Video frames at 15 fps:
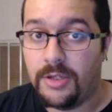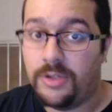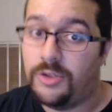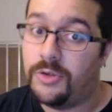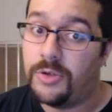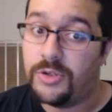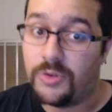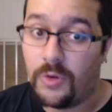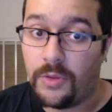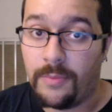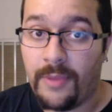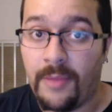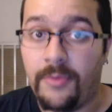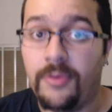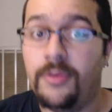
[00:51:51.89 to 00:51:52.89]
You control the
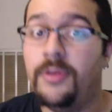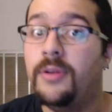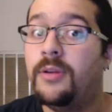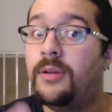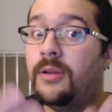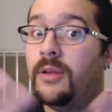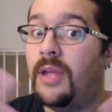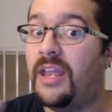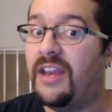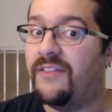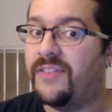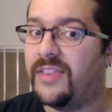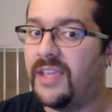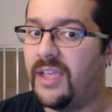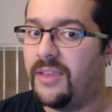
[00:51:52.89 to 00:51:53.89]
bubble and
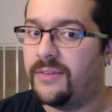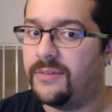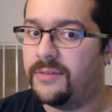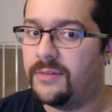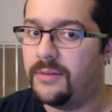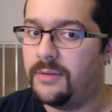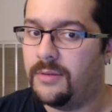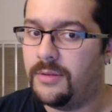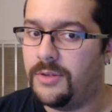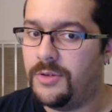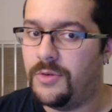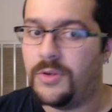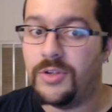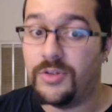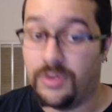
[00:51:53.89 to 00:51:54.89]
everything else.
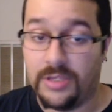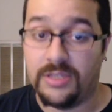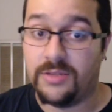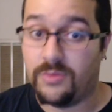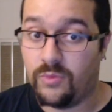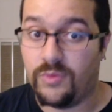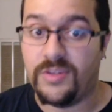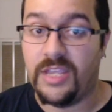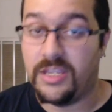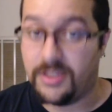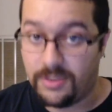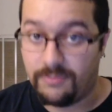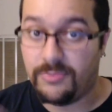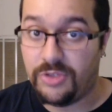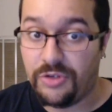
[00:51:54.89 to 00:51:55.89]
It's
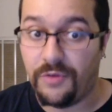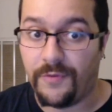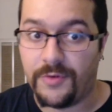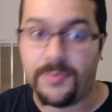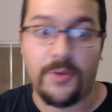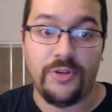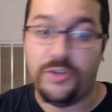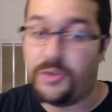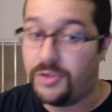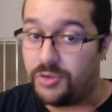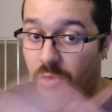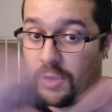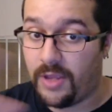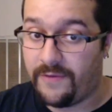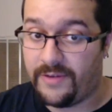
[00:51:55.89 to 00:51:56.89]
universe mode, you
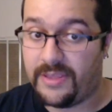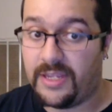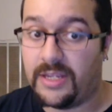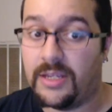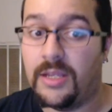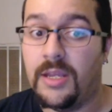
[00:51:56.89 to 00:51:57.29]
control everything.